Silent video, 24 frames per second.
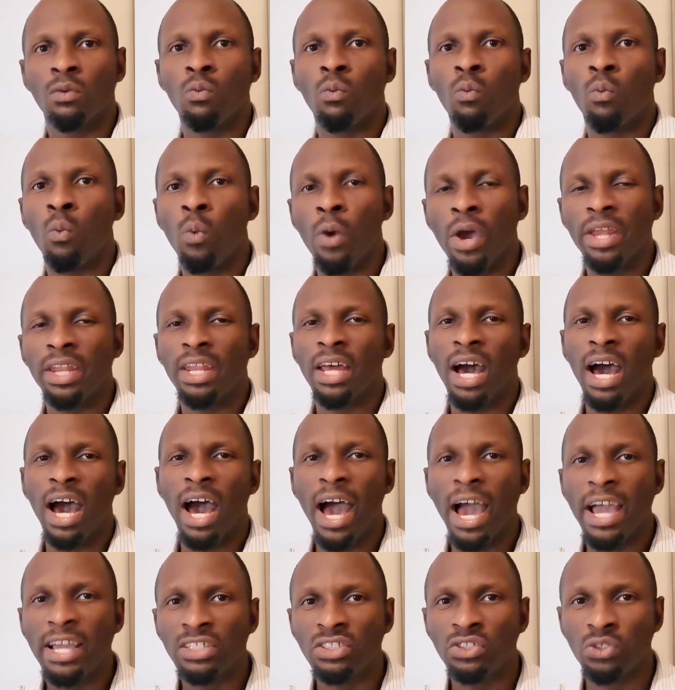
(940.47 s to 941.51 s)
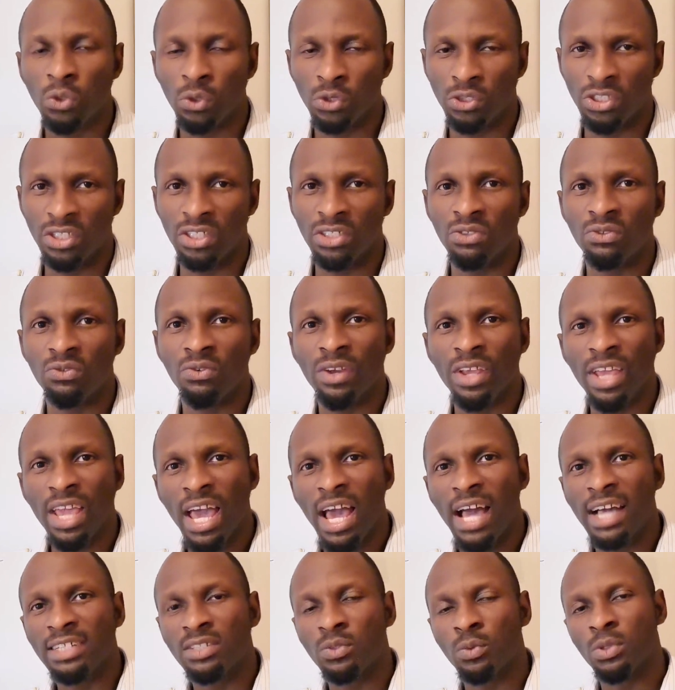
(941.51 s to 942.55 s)
when hydrogen
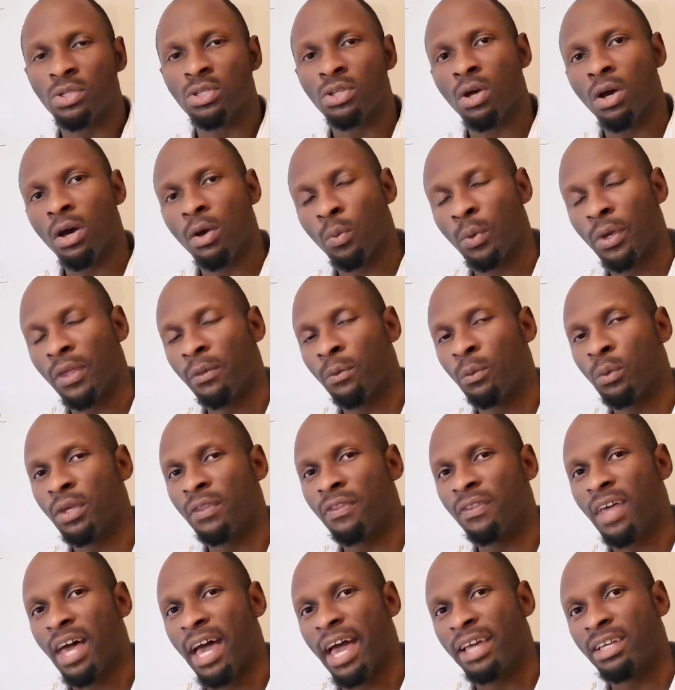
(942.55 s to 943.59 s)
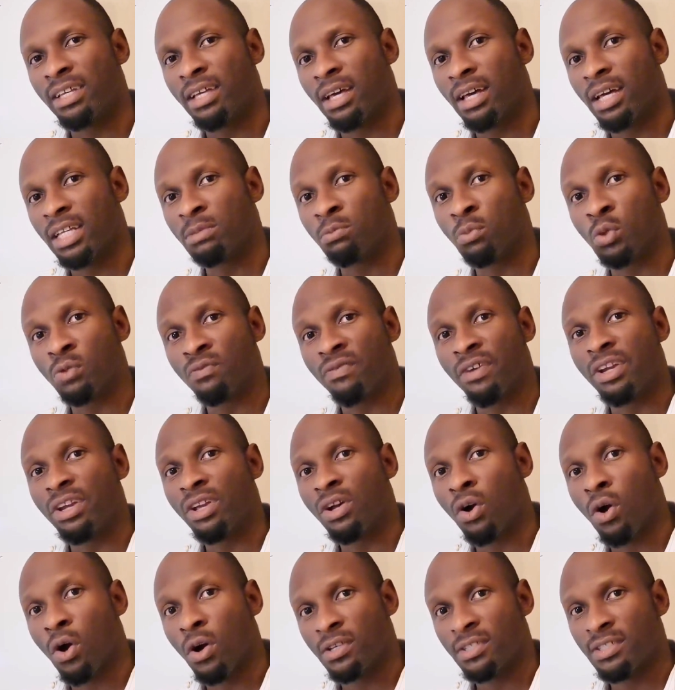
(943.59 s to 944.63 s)
reacts with
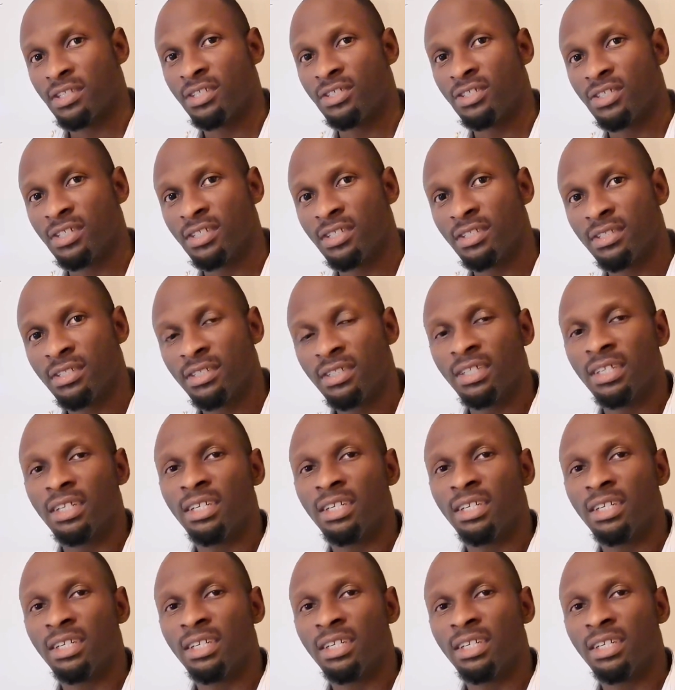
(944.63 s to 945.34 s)
atmospheric oxygen,